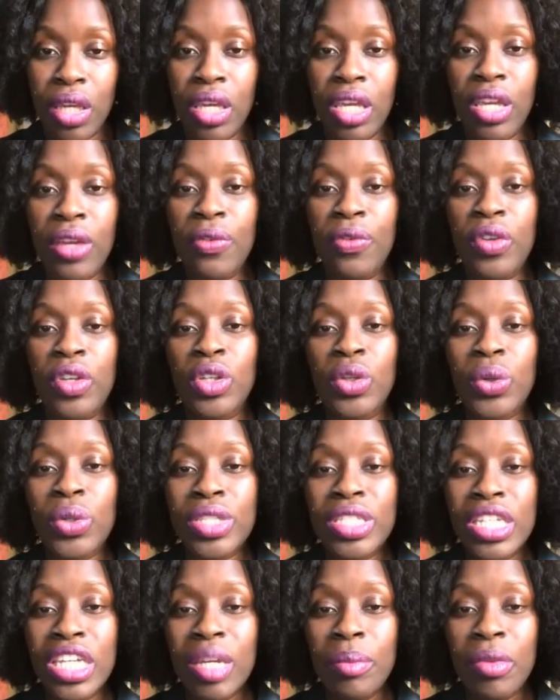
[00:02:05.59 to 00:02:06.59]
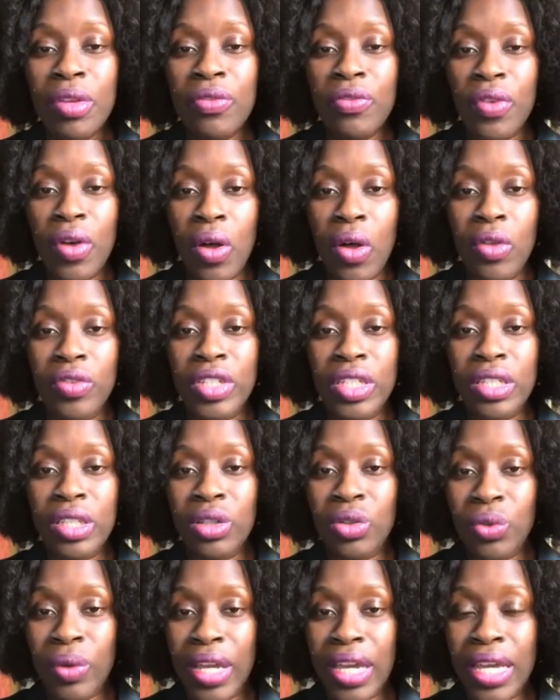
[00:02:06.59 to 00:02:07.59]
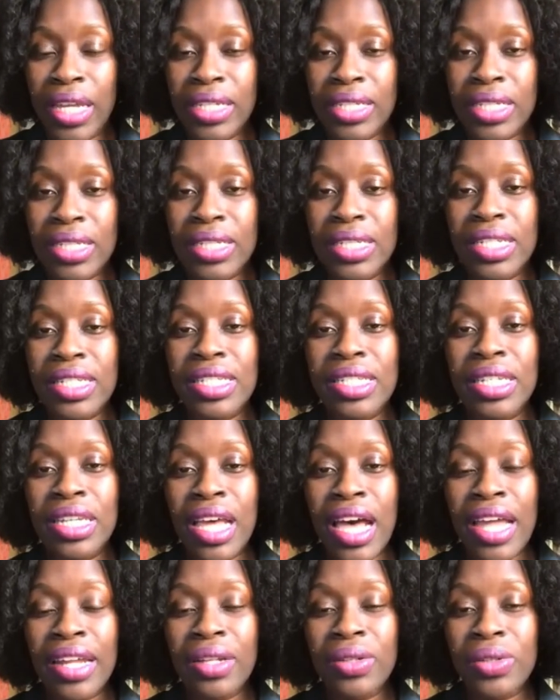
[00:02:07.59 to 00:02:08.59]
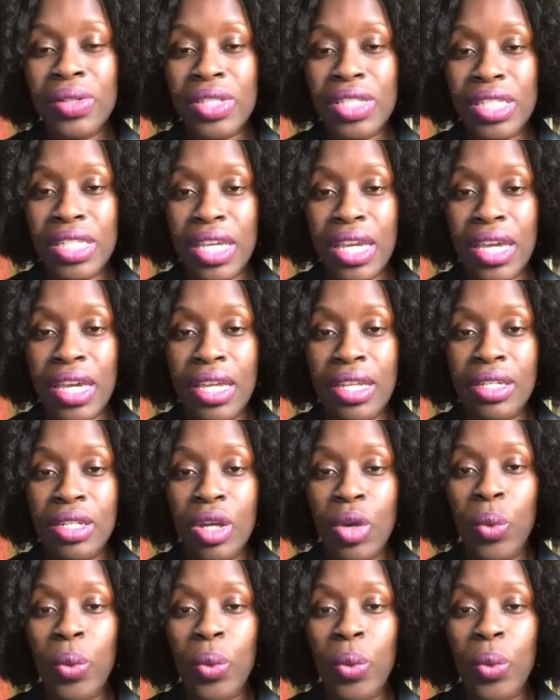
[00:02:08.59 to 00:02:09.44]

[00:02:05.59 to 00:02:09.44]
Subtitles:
If your team involved in the grant does not understand